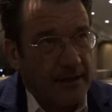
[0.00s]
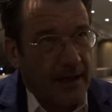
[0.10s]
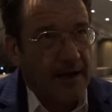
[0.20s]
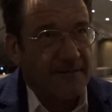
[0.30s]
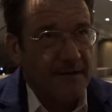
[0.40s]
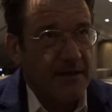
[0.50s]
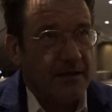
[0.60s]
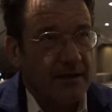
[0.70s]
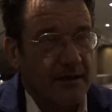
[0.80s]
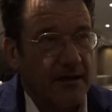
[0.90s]
I
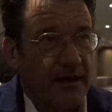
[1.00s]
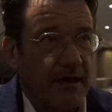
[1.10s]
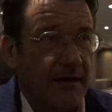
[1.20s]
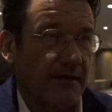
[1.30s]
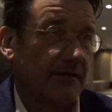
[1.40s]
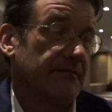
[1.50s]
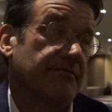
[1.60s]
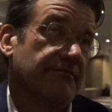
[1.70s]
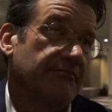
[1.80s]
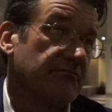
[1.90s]
think I
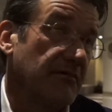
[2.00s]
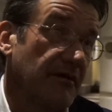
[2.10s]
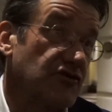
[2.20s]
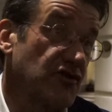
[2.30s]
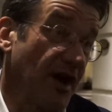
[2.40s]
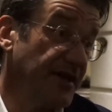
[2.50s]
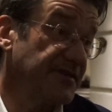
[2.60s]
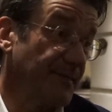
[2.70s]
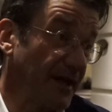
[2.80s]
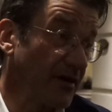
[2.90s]
try to
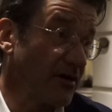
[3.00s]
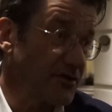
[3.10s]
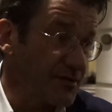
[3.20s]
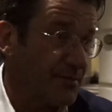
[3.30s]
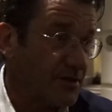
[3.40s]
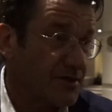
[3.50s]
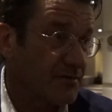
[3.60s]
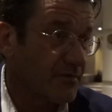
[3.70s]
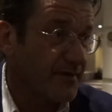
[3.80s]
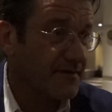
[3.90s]
make a contribution
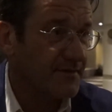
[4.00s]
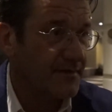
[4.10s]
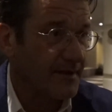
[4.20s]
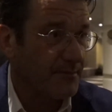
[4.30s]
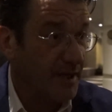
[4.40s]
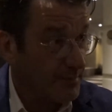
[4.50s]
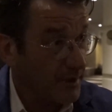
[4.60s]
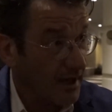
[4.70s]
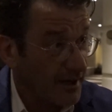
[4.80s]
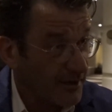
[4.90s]
with the people
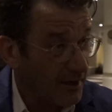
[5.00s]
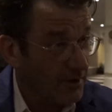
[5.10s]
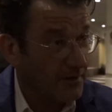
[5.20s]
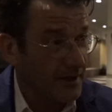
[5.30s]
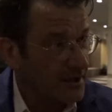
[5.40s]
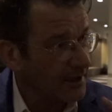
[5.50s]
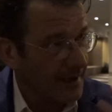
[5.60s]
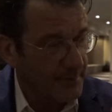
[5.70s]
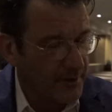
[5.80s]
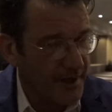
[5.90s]
I know and
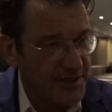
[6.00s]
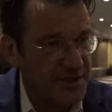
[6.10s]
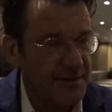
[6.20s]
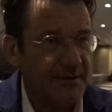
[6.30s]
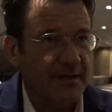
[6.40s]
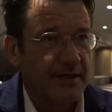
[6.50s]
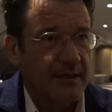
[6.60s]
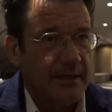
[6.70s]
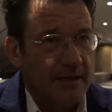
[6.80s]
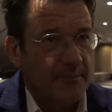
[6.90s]
collaboration,
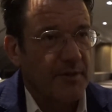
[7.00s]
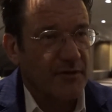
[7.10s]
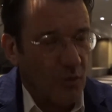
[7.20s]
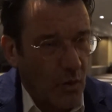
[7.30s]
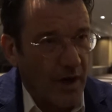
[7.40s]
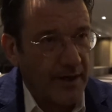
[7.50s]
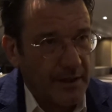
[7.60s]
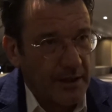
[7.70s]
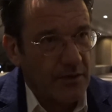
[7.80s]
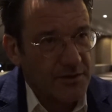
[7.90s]
but the one
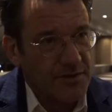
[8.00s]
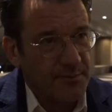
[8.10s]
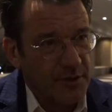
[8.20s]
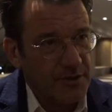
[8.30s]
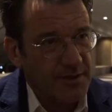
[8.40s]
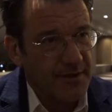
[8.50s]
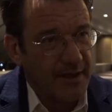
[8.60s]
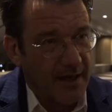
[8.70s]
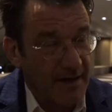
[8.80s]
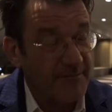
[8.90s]
contribution that
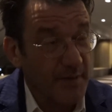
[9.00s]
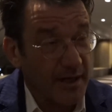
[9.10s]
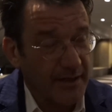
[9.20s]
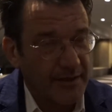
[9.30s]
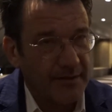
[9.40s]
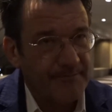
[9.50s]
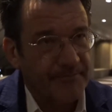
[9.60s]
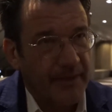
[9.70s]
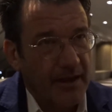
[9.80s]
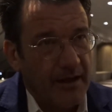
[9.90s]
I've made
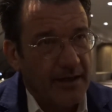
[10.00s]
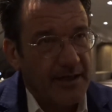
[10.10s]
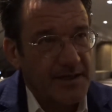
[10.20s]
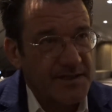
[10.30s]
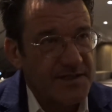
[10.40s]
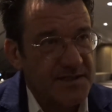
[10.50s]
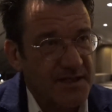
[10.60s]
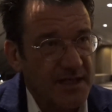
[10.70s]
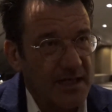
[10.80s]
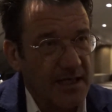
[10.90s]
is
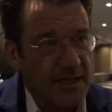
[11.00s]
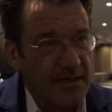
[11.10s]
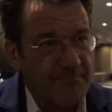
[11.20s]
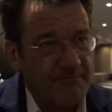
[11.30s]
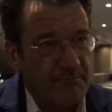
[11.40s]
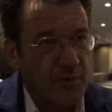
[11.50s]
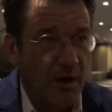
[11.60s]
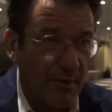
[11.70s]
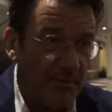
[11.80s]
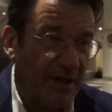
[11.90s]

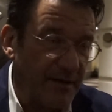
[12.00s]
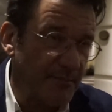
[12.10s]
probably the